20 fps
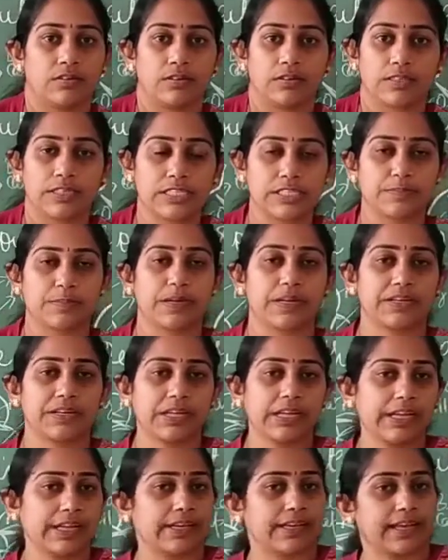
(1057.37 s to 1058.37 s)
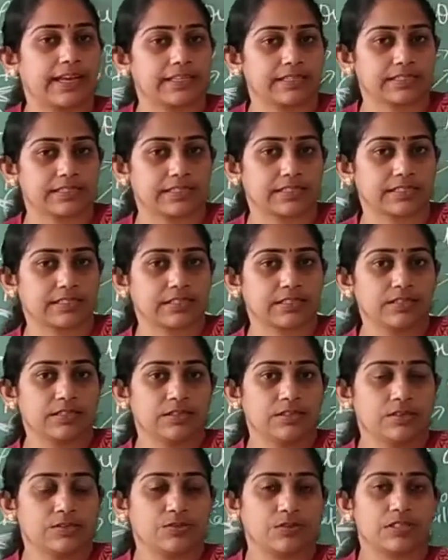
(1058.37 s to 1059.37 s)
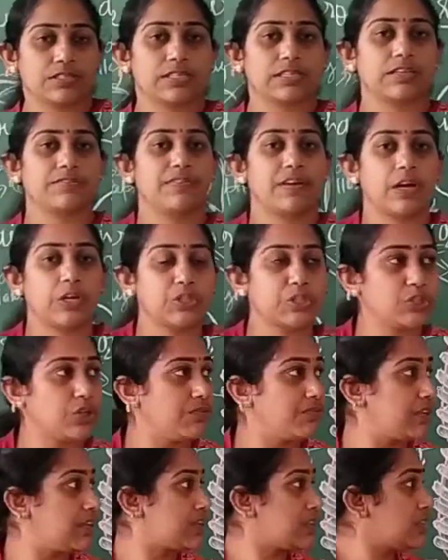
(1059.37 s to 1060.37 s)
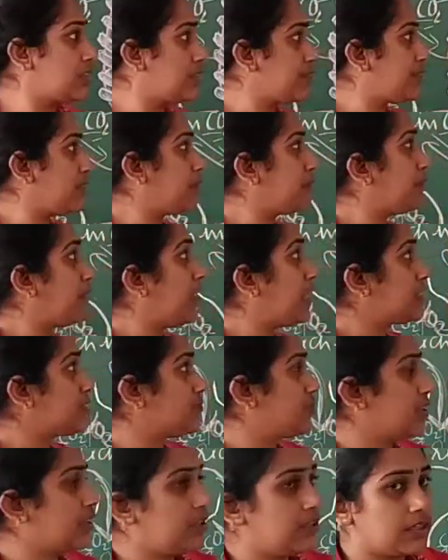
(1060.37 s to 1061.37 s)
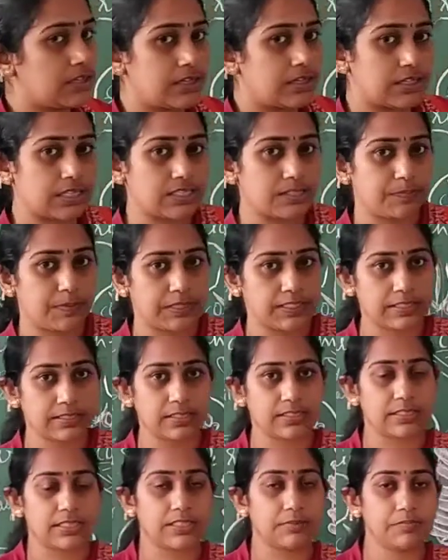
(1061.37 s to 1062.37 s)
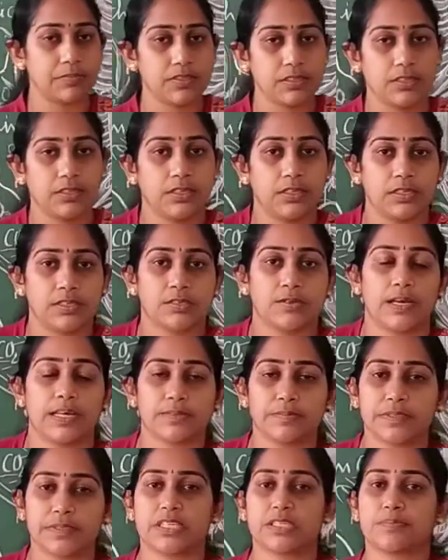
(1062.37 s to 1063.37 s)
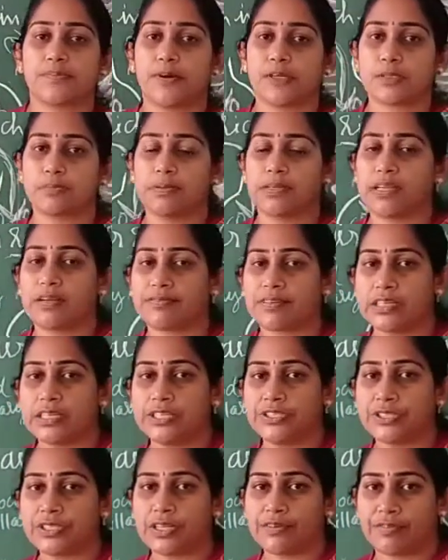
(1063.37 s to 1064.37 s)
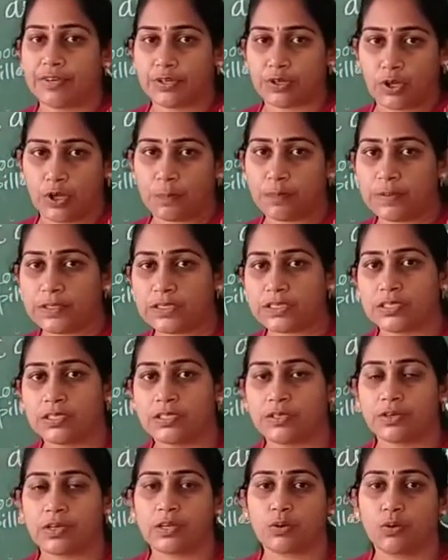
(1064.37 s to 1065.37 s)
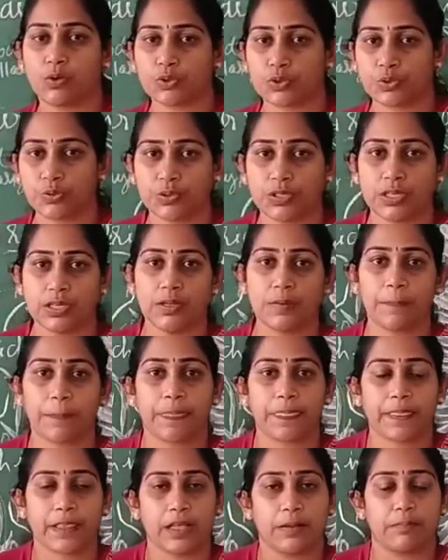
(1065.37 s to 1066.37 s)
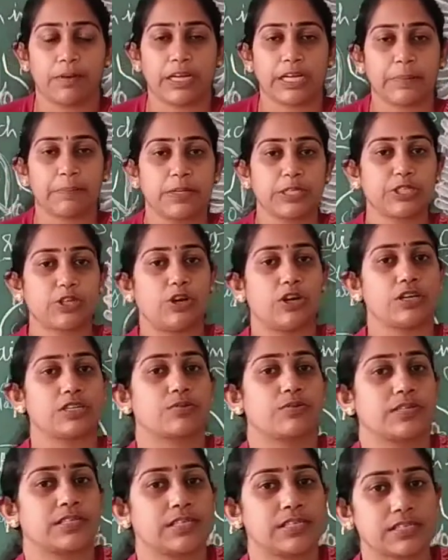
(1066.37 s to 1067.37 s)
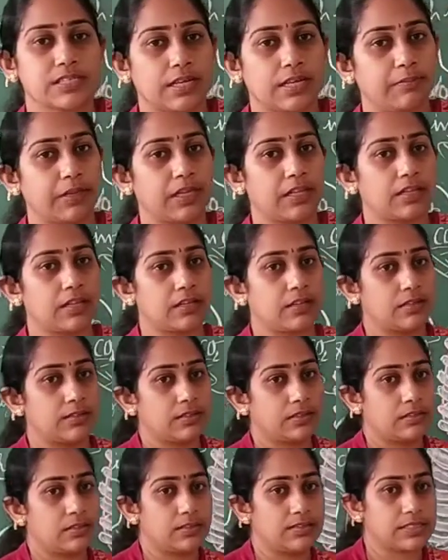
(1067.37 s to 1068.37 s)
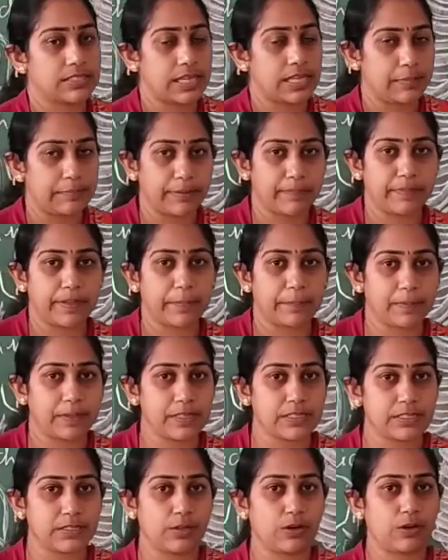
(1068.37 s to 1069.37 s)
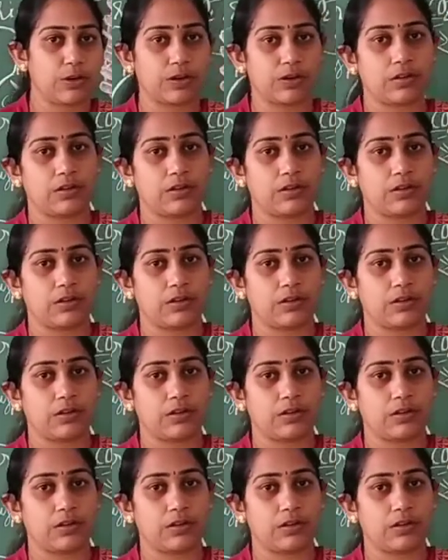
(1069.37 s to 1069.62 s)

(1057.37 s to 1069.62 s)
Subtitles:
respiratory gases. So these are the function of the different parts of the respiratory system. So as much as possible after each and every topics, you can go through the multiple choice questions coming in the sample papers, or